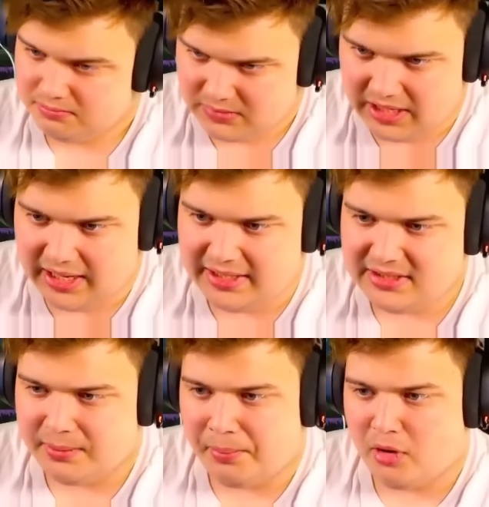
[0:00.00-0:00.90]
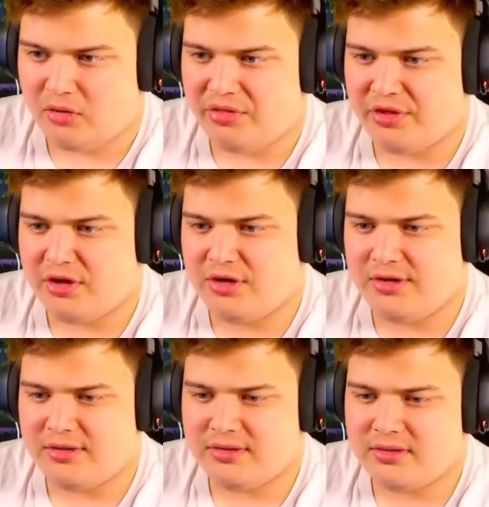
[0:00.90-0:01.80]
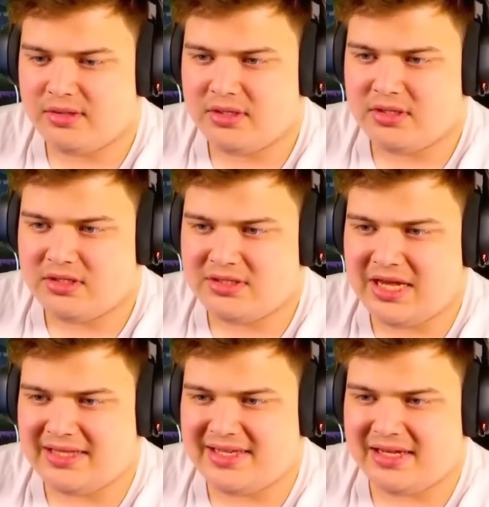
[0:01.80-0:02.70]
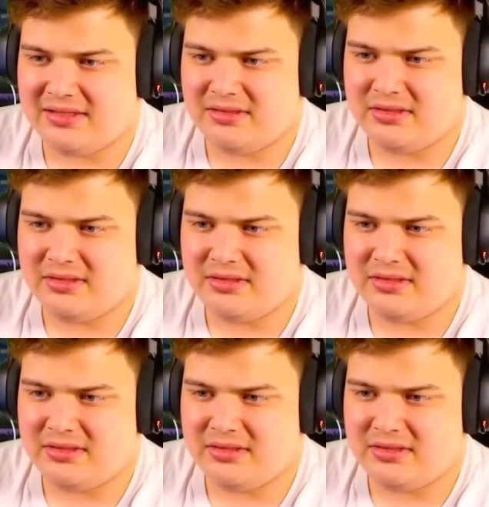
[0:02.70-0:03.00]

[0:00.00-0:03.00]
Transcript: Nice. A bottle third. 10 second.